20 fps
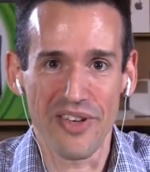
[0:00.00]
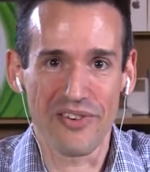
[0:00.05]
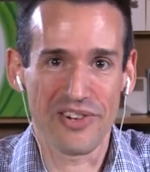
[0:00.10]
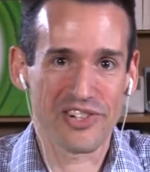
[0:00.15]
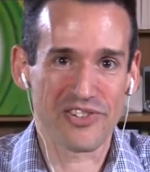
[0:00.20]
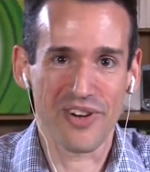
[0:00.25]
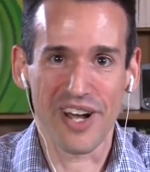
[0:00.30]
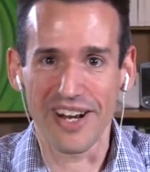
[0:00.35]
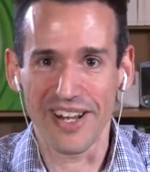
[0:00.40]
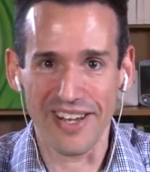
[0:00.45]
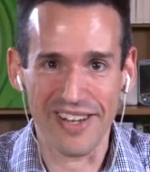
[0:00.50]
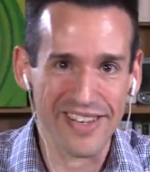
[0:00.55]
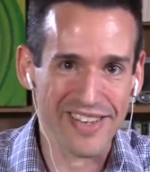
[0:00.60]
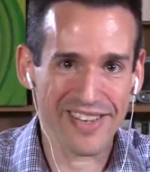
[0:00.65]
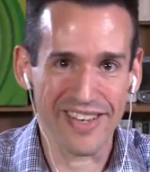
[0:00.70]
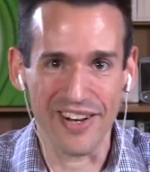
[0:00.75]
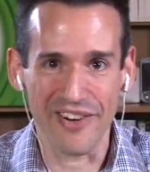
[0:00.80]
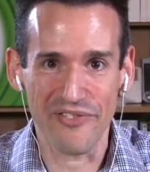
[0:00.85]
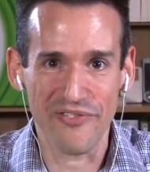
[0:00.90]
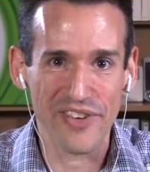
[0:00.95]
They're just trying
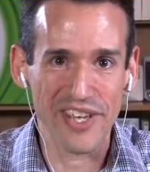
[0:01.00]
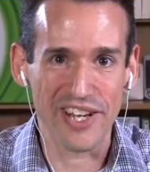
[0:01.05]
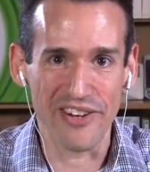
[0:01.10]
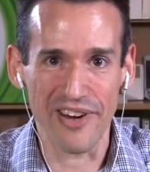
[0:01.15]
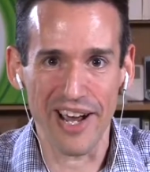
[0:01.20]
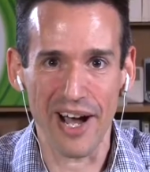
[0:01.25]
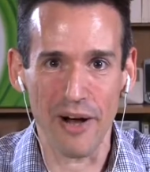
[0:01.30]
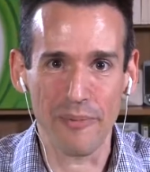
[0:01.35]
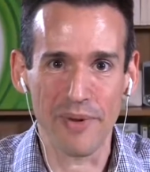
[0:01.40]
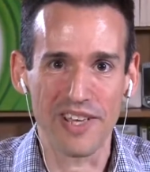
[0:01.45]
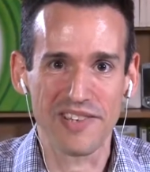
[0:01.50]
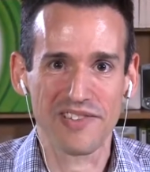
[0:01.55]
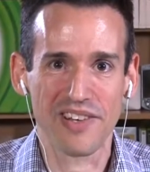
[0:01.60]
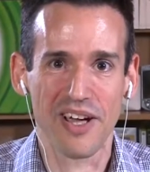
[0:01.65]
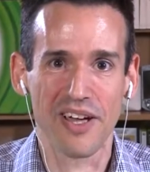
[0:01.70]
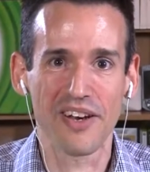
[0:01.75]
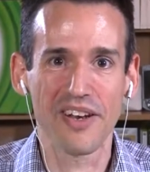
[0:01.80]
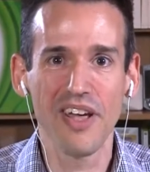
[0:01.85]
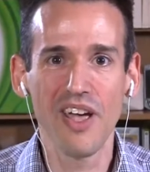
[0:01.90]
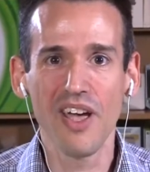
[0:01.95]
to, figure out based
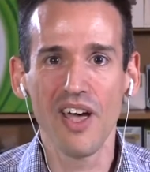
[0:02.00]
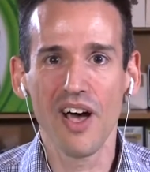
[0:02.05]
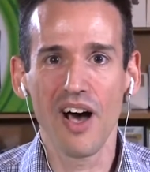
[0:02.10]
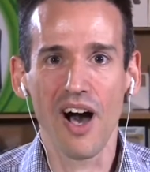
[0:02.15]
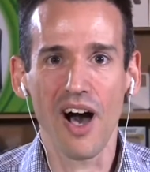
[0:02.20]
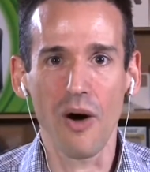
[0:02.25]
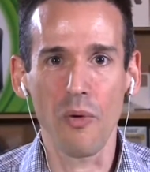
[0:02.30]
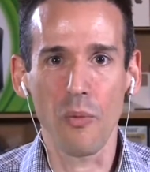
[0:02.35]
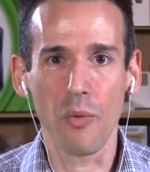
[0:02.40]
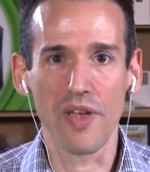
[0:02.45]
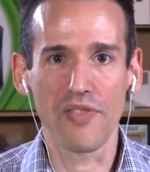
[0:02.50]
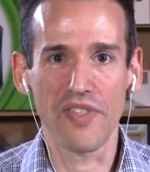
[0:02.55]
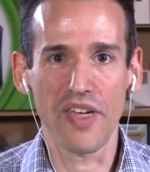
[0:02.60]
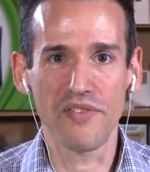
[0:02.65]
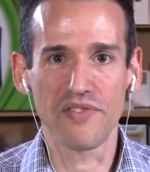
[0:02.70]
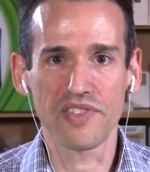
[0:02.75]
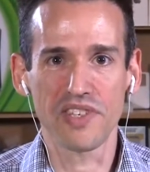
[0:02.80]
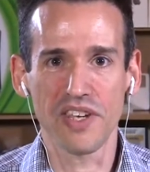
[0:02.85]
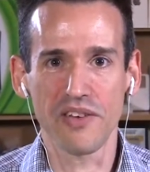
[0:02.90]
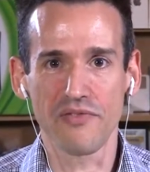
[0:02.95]
on what
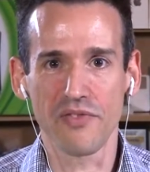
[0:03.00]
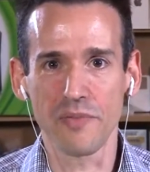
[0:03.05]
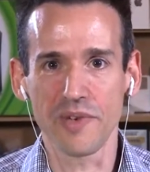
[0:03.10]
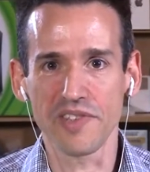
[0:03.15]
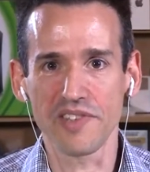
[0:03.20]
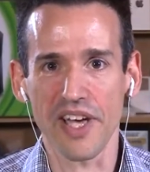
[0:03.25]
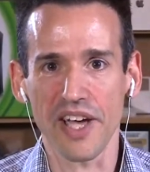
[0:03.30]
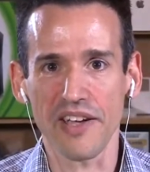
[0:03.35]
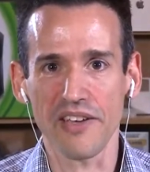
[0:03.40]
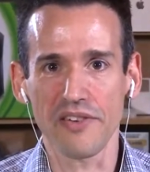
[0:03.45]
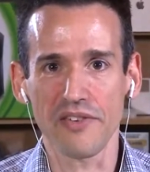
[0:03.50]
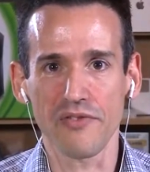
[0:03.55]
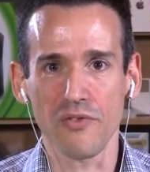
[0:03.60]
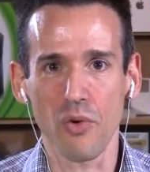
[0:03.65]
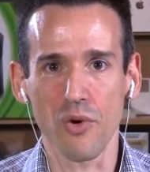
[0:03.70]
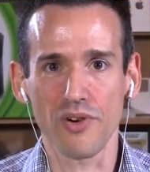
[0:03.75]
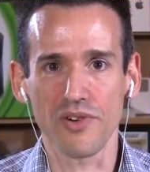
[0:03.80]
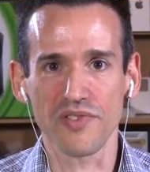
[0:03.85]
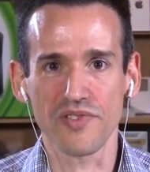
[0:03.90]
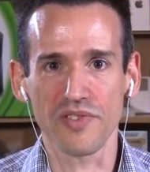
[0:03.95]
they've seen from executive
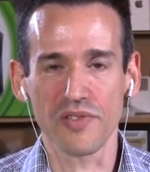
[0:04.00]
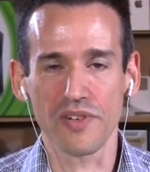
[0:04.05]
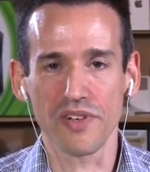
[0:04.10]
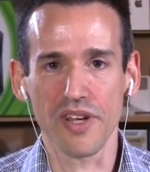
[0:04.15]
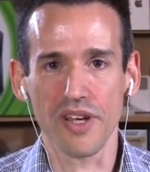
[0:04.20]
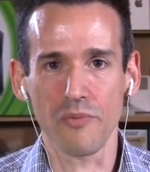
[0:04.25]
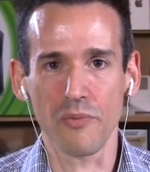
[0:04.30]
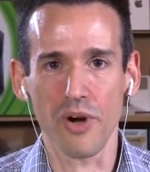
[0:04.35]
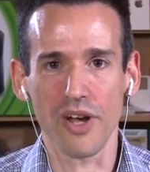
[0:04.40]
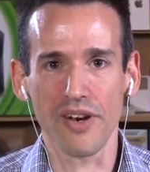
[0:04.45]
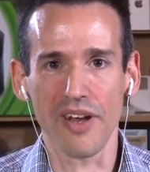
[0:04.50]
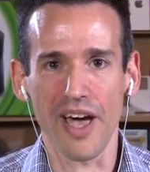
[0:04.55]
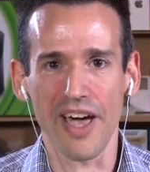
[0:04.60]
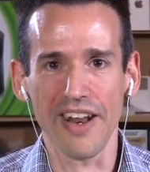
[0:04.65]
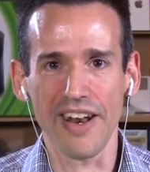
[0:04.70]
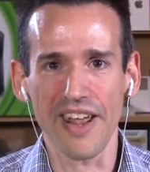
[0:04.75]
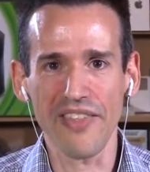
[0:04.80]
orders and whatnot.